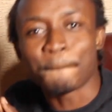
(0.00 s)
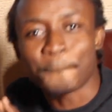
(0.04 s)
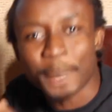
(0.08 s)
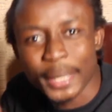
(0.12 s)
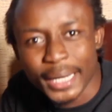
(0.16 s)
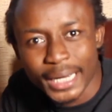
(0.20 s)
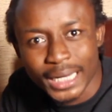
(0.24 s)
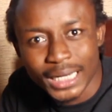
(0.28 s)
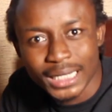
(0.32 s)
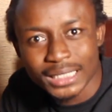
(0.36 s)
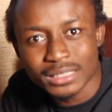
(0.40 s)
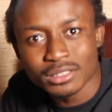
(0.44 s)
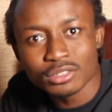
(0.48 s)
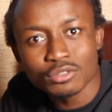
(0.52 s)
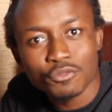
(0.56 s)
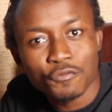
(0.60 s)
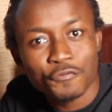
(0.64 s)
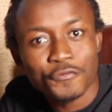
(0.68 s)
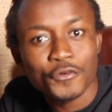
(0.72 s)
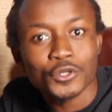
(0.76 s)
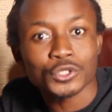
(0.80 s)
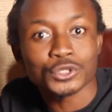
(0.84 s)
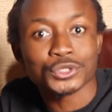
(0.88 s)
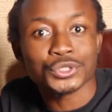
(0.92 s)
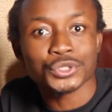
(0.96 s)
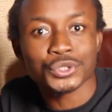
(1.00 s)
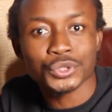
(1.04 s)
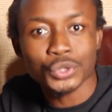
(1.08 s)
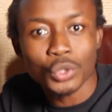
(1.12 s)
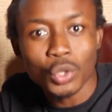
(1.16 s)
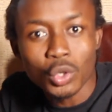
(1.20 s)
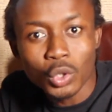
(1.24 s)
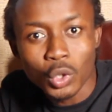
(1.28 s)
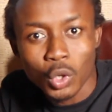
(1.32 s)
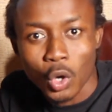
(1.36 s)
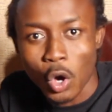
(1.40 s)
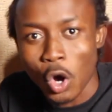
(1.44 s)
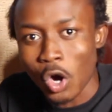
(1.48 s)
penned for
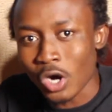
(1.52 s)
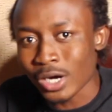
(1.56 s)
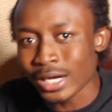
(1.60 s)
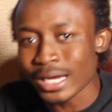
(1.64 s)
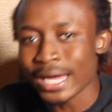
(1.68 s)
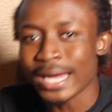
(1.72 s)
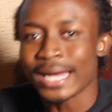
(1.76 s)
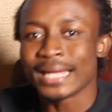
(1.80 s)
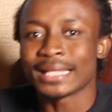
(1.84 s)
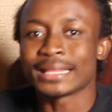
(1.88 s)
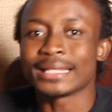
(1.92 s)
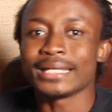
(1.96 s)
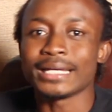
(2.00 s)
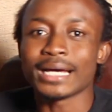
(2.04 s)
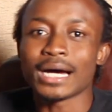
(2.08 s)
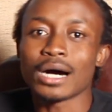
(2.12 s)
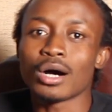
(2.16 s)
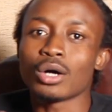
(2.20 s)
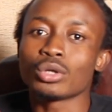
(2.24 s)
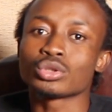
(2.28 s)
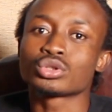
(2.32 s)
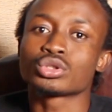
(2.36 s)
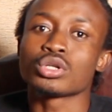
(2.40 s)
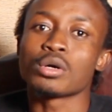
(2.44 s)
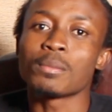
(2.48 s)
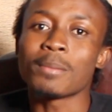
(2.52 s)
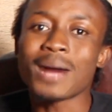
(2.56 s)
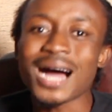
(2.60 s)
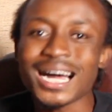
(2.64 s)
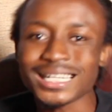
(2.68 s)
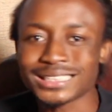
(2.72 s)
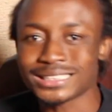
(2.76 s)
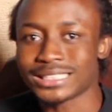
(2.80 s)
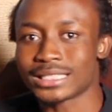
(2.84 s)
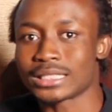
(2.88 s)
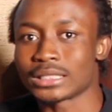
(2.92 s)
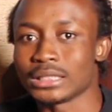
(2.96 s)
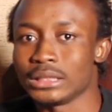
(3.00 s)
so long, they are
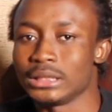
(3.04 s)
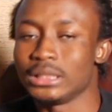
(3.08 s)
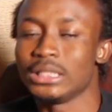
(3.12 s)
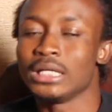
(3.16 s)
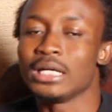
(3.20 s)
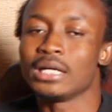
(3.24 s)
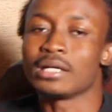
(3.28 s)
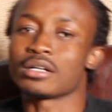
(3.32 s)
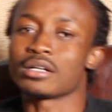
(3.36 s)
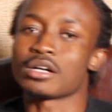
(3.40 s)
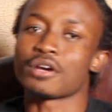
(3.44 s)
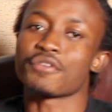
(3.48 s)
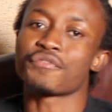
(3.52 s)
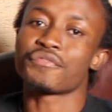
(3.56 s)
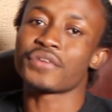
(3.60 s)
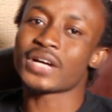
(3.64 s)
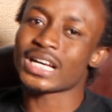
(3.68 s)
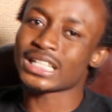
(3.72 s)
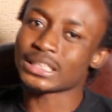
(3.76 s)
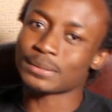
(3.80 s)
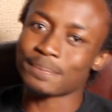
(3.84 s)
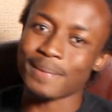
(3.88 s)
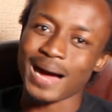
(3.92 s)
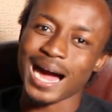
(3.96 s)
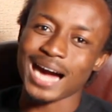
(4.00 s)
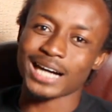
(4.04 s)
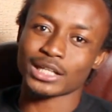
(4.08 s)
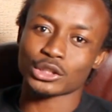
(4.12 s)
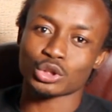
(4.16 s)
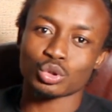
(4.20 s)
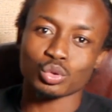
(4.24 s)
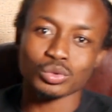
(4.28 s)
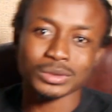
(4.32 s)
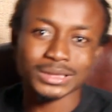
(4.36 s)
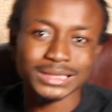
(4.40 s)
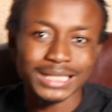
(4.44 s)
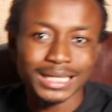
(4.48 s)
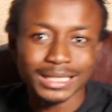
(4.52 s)
automatically reversed back
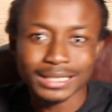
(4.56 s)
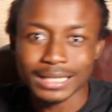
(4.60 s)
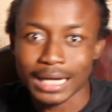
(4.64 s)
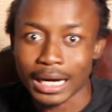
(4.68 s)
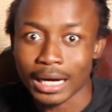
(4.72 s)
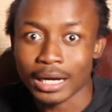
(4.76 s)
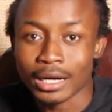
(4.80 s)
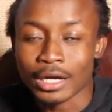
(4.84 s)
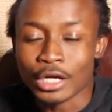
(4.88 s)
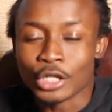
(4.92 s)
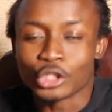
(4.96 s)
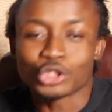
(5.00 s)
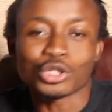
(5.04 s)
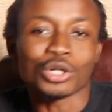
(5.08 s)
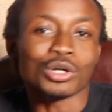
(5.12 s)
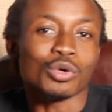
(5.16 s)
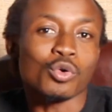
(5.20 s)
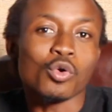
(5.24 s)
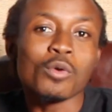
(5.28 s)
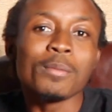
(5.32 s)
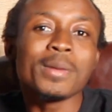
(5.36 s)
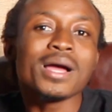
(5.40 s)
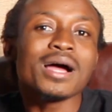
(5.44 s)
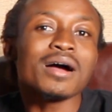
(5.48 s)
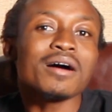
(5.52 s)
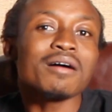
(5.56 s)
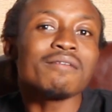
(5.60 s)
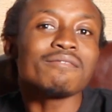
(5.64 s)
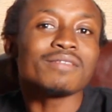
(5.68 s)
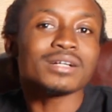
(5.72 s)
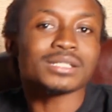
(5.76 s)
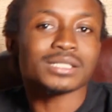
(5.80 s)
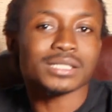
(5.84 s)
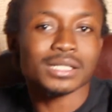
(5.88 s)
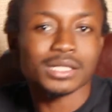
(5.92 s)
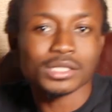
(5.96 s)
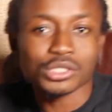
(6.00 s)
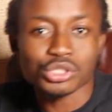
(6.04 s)
to sender. So
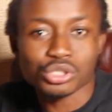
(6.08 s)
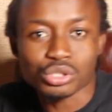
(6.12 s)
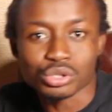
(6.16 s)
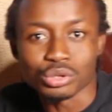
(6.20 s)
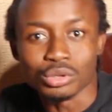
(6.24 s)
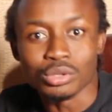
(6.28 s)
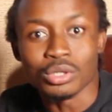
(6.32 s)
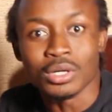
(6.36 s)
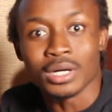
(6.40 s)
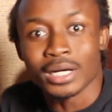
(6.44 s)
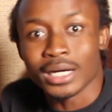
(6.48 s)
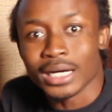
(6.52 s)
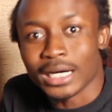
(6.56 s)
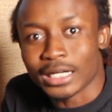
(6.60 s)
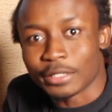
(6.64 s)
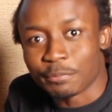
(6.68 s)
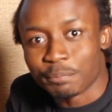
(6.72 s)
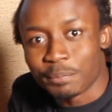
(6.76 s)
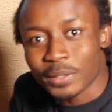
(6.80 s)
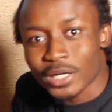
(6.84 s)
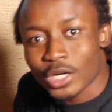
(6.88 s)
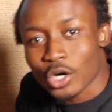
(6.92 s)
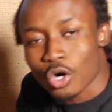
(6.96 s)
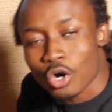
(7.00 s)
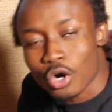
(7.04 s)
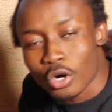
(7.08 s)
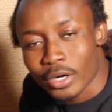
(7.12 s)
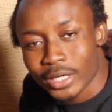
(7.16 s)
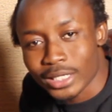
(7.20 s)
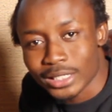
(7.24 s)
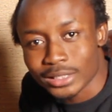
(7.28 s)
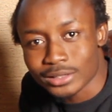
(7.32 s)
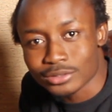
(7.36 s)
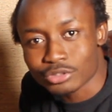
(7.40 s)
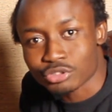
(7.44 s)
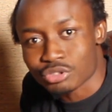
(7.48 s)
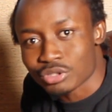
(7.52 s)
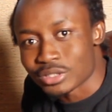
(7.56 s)
whomever sends you a
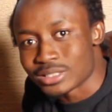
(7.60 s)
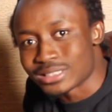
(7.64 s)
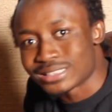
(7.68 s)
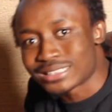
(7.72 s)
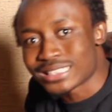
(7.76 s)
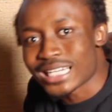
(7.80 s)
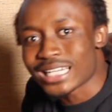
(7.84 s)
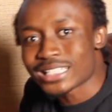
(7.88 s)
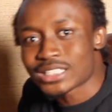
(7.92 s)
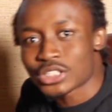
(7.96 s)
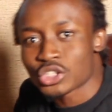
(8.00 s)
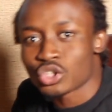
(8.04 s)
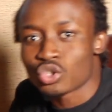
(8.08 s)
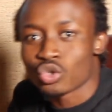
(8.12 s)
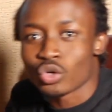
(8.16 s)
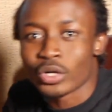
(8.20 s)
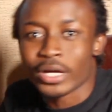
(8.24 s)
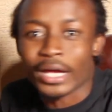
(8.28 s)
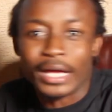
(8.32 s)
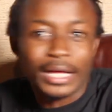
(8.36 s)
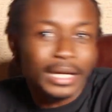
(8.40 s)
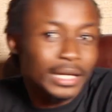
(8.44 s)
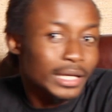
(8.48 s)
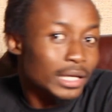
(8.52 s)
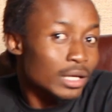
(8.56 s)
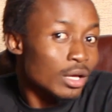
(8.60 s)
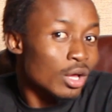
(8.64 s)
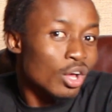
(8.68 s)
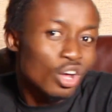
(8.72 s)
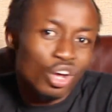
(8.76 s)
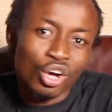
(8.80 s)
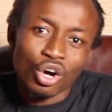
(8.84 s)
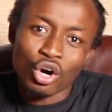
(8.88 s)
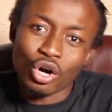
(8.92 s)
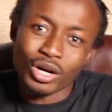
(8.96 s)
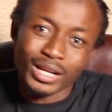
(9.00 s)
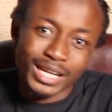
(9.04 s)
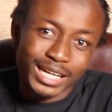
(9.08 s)
Bitcoin transaction or any
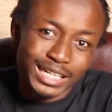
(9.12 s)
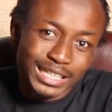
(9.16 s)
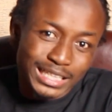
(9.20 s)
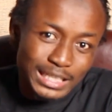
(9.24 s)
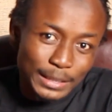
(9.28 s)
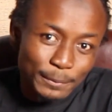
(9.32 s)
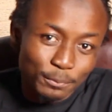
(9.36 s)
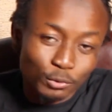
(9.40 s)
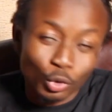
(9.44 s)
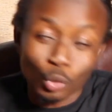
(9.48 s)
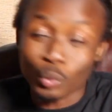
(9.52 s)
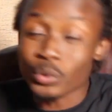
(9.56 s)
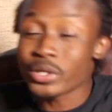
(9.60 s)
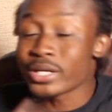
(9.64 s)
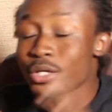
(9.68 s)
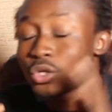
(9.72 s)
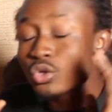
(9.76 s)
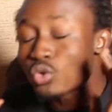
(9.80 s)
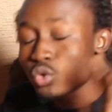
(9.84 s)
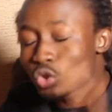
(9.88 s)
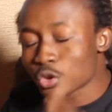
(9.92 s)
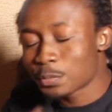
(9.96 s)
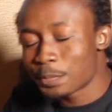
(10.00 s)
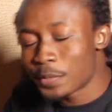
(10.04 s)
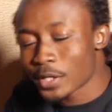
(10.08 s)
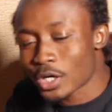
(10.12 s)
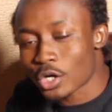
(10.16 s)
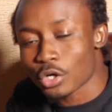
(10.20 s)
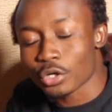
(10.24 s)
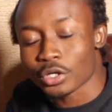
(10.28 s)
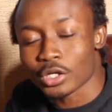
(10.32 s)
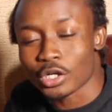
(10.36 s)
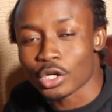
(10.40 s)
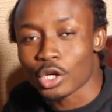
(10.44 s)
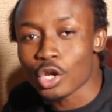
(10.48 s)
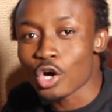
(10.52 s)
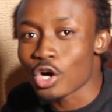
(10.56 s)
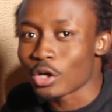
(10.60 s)
other crypto, we use
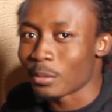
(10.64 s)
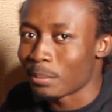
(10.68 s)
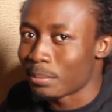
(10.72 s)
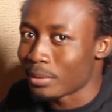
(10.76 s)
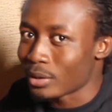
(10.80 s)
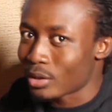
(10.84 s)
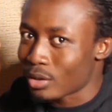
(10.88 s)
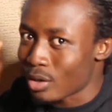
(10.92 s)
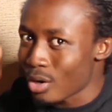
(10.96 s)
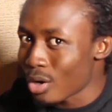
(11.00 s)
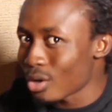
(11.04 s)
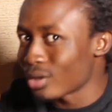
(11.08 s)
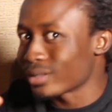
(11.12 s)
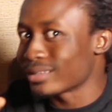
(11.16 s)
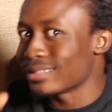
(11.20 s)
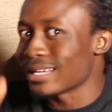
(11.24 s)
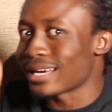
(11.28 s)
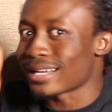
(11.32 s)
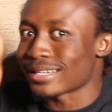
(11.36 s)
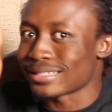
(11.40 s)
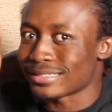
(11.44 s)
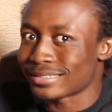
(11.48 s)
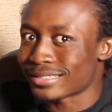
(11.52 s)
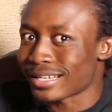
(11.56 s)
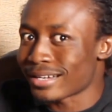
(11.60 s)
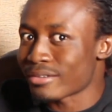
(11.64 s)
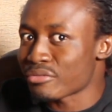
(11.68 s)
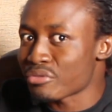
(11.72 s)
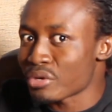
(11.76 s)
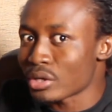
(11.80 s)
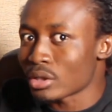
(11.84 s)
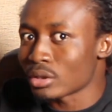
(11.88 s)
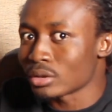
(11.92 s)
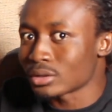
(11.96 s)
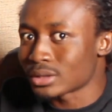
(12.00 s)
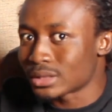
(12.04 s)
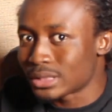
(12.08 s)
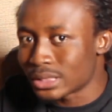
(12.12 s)
Bitcoin a lot because that is the
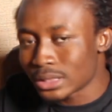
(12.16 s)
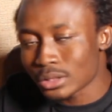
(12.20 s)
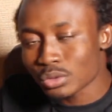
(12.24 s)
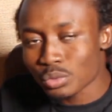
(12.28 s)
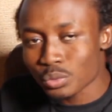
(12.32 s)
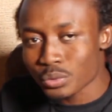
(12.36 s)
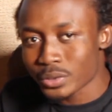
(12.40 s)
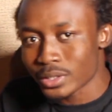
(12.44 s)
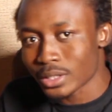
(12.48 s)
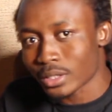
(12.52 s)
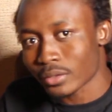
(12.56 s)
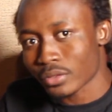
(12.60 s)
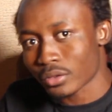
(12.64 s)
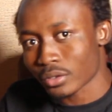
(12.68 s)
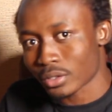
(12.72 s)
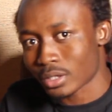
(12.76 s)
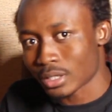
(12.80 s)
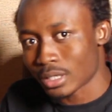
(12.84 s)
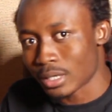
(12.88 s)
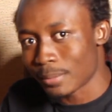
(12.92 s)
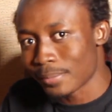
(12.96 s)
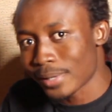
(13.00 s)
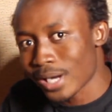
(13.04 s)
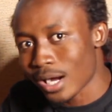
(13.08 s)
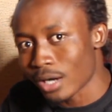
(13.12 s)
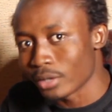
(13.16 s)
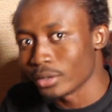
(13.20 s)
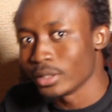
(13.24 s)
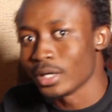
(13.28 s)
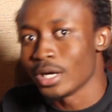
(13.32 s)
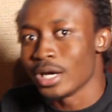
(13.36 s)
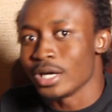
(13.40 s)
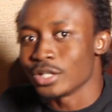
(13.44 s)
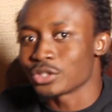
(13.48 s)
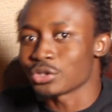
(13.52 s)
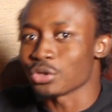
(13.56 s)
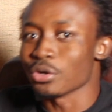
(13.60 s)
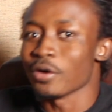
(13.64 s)
real deal we are talking about.
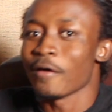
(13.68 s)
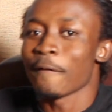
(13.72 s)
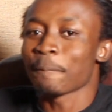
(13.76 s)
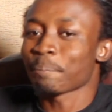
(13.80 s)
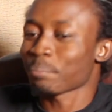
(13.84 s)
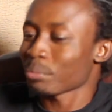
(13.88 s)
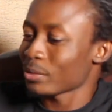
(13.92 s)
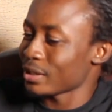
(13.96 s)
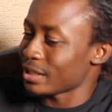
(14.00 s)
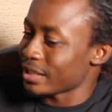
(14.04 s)
So